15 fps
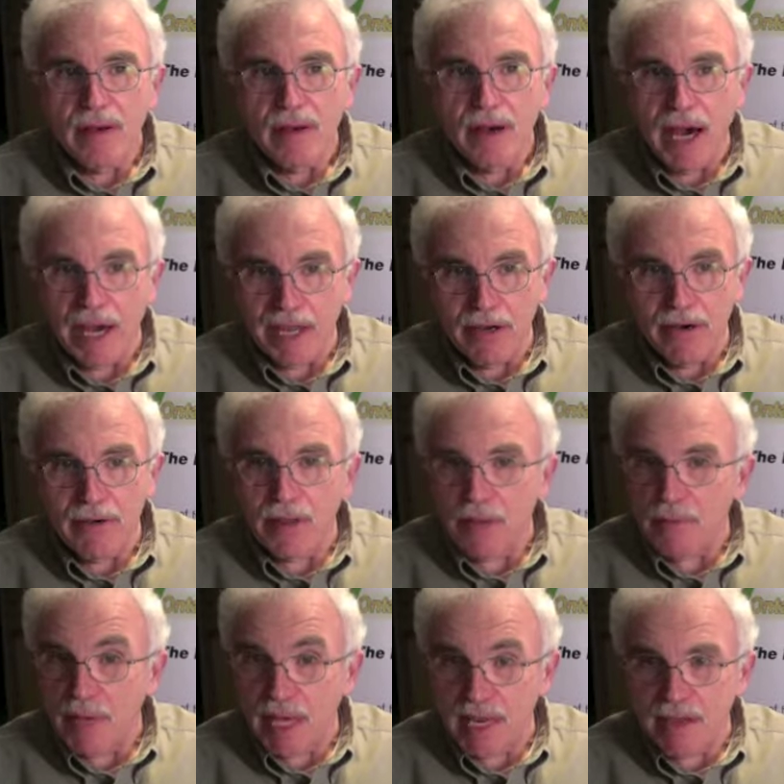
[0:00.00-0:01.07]
I know that
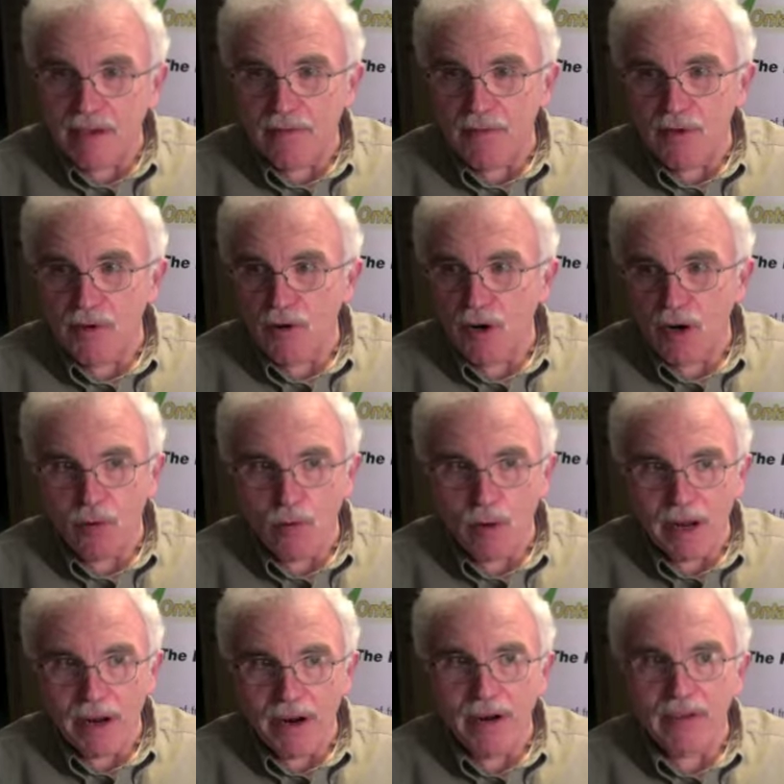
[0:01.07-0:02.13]
many of you are
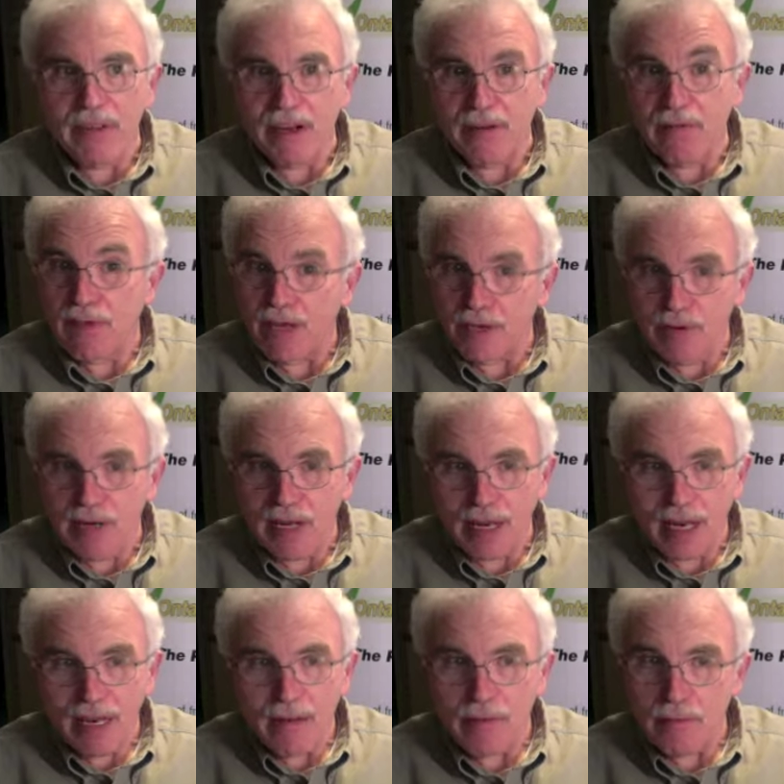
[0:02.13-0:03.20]
aware that a
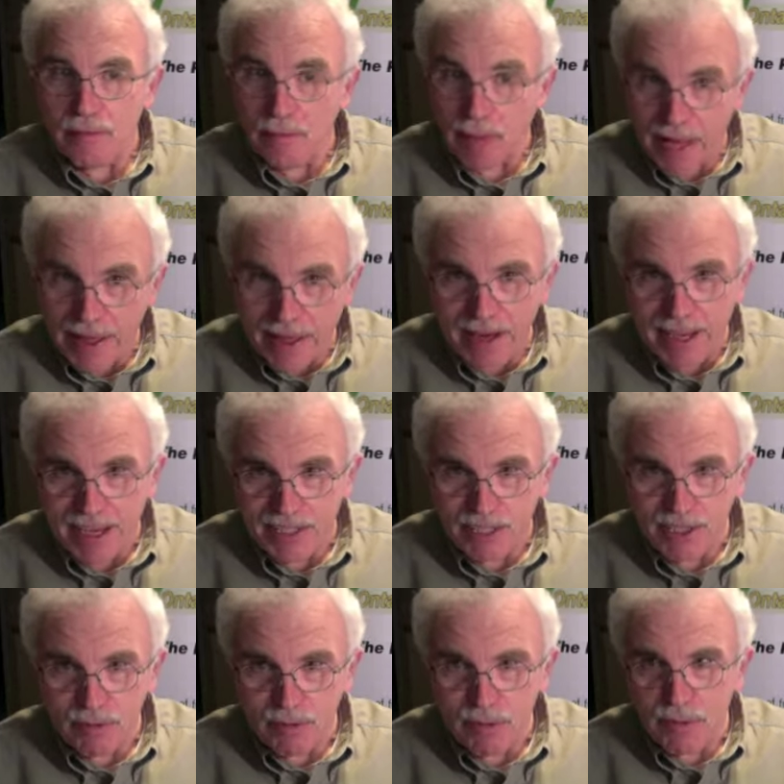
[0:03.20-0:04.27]
federal
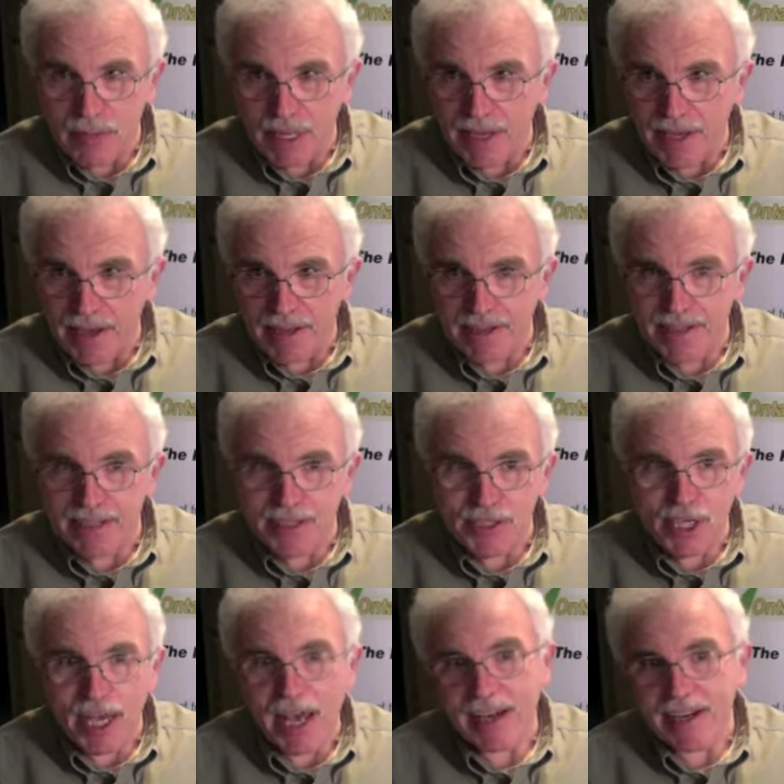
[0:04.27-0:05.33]
by-election will be held in
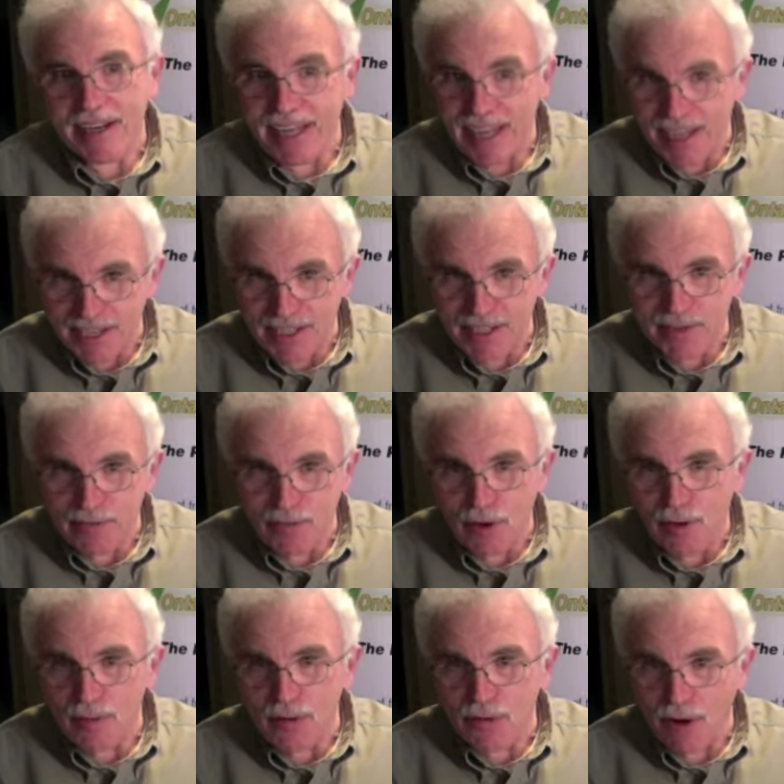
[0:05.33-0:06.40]
Jack Layton's
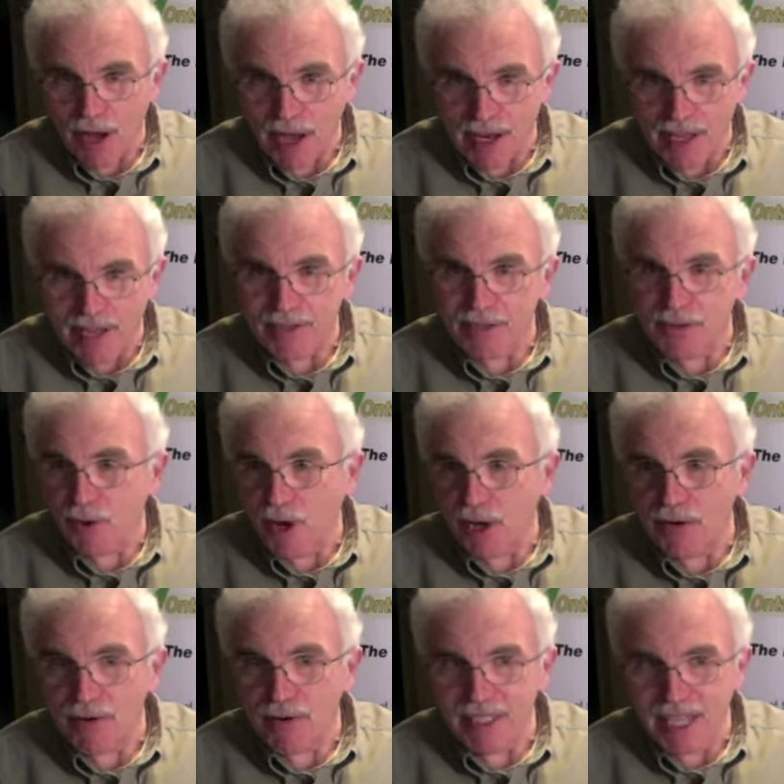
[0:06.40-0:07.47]
former riding,
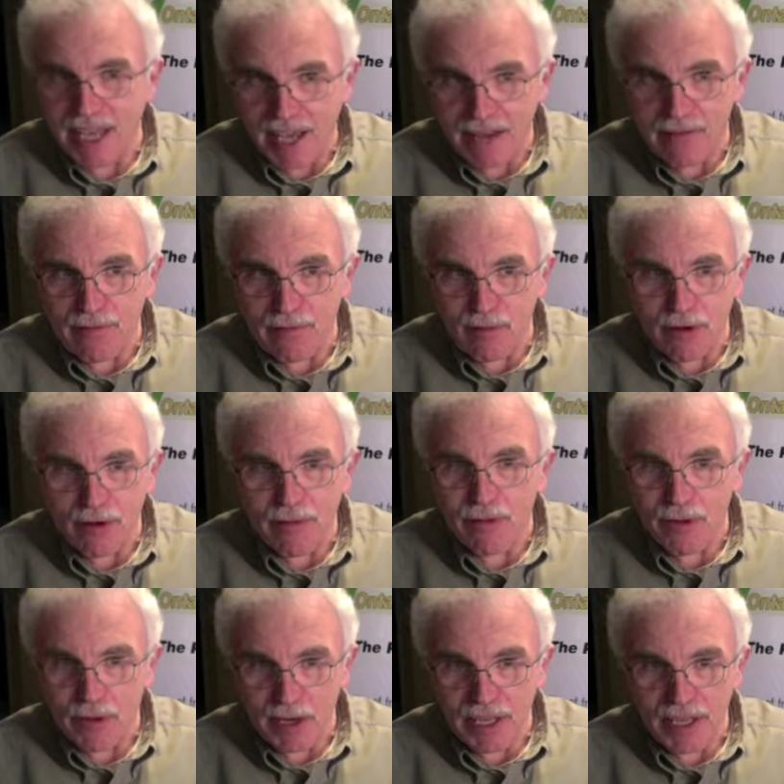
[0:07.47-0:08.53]
Toronto Danforth,
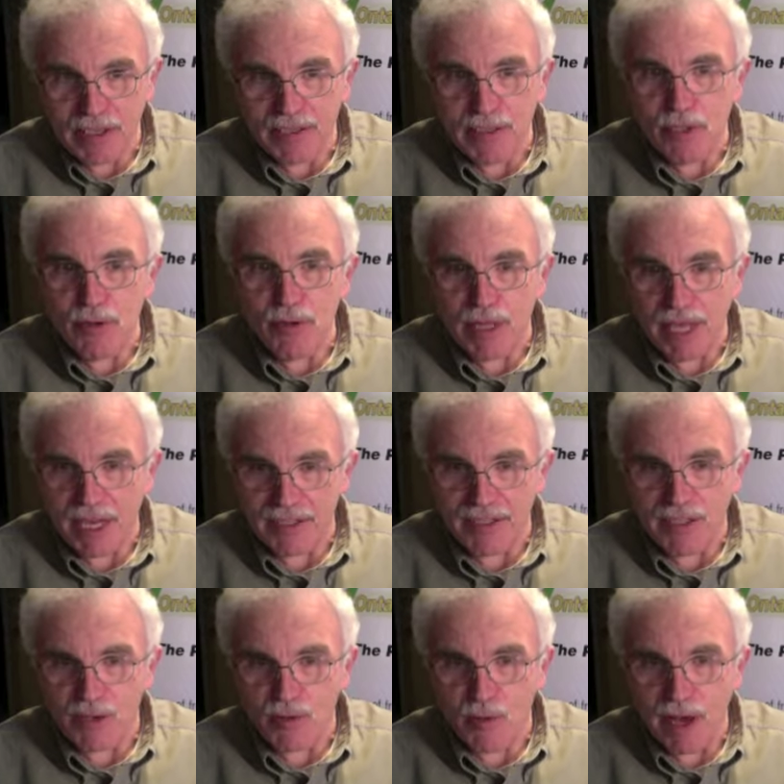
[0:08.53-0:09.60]
early in
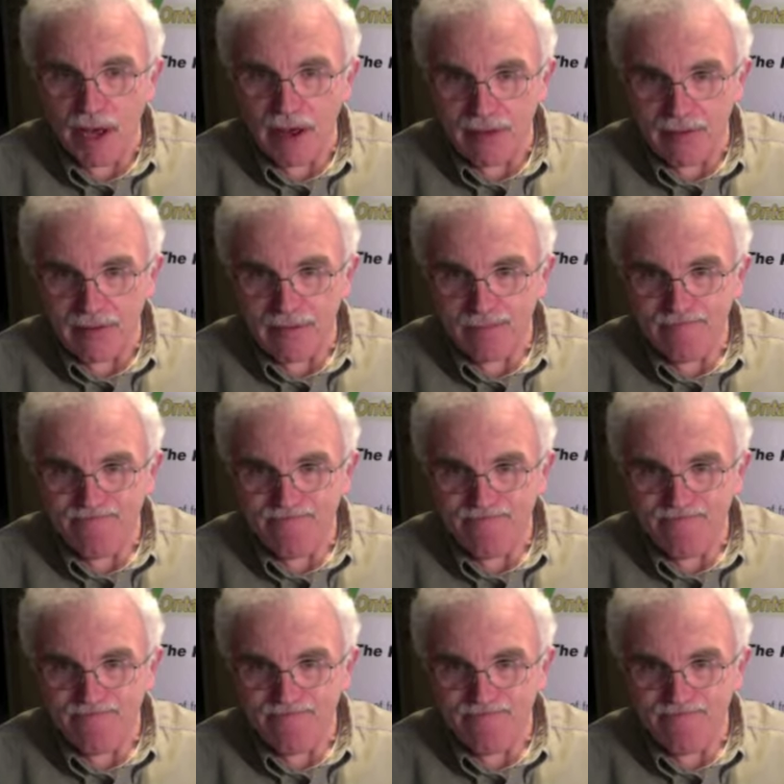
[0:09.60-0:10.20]
2012.